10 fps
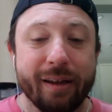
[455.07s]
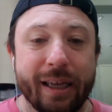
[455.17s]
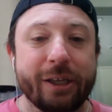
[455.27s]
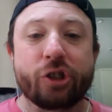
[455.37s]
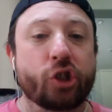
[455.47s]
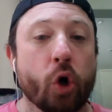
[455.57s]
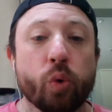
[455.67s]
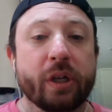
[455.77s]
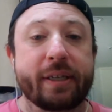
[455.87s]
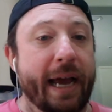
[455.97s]
He's so
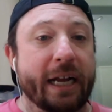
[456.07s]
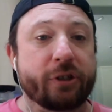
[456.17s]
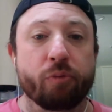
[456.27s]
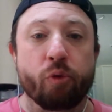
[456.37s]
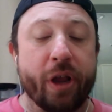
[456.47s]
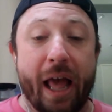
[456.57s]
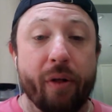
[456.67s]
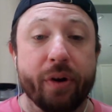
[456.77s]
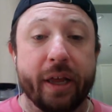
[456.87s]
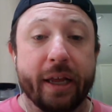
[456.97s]
detached from
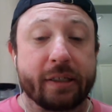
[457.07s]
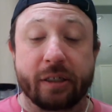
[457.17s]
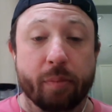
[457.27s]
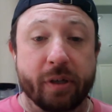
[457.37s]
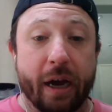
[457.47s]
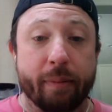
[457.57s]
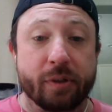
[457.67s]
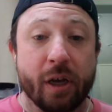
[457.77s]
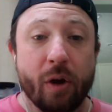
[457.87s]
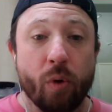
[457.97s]
reality at sometimes
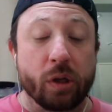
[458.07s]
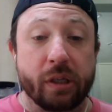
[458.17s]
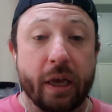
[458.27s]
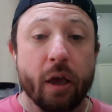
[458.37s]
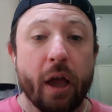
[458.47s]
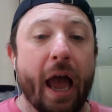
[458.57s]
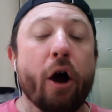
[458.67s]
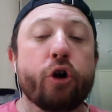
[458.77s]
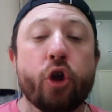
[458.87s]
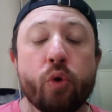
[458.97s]
where it's like, how
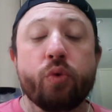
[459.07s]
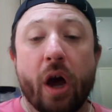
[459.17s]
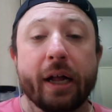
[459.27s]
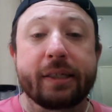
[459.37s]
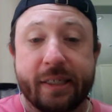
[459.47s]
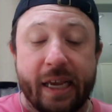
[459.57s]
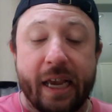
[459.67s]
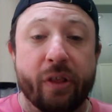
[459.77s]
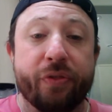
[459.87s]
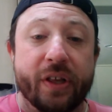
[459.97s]
do you not see
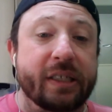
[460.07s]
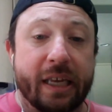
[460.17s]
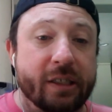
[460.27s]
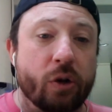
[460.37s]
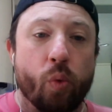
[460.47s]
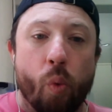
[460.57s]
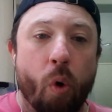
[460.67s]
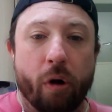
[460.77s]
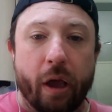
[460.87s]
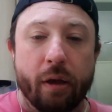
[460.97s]
that this isn't
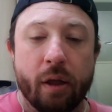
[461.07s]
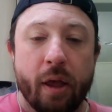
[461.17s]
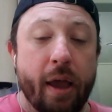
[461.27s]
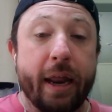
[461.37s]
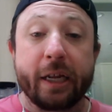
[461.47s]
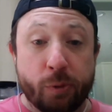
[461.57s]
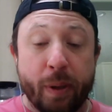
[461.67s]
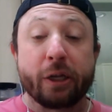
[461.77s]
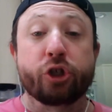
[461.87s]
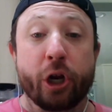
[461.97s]
working? And I
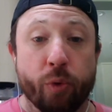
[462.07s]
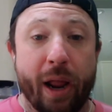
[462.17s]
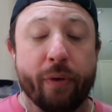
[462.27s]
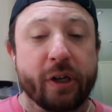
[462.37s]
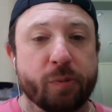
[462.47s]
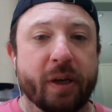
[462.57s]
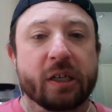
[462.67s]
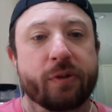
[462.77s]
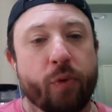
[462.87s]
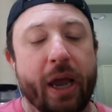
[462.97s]
speak in generalities
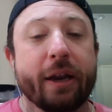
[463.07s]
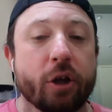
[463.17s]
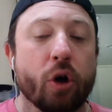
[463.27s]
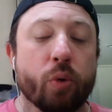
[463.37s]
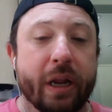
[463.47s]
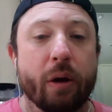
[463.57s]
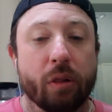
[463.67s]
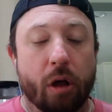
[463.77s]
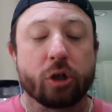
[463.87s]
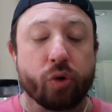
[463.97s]
because if we had to go down
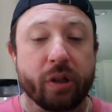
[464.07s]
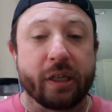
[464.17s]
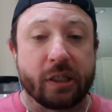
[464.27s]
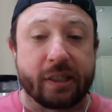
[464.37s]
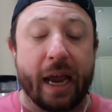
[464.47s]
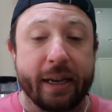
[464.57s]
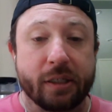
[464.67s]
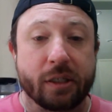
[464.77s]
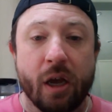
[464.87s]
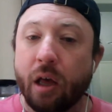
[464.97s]
laundry list
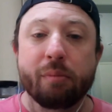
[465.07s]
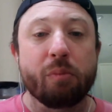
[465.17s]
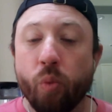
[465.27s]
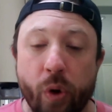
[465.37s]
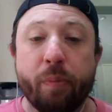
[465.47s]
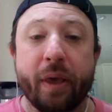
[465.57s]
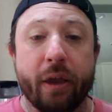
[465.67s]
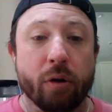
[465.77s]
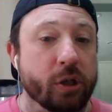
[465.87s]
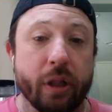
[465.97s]
status, we'd be
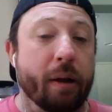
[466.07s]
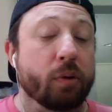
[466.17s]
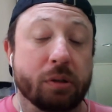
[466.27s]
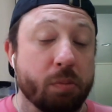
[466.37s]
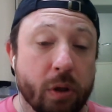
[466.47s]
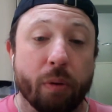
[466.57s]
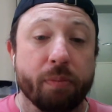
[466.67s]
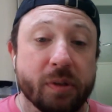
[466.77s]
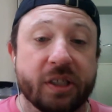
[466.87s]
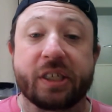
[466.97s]
here until I was, you know,
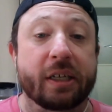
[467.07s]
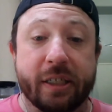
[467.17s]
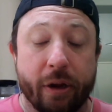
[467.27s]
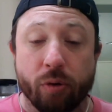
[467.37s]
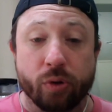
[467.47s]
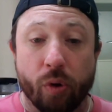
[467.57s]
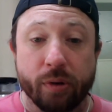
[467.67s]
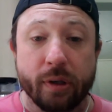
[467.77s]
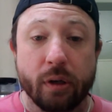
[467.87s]
60 years old.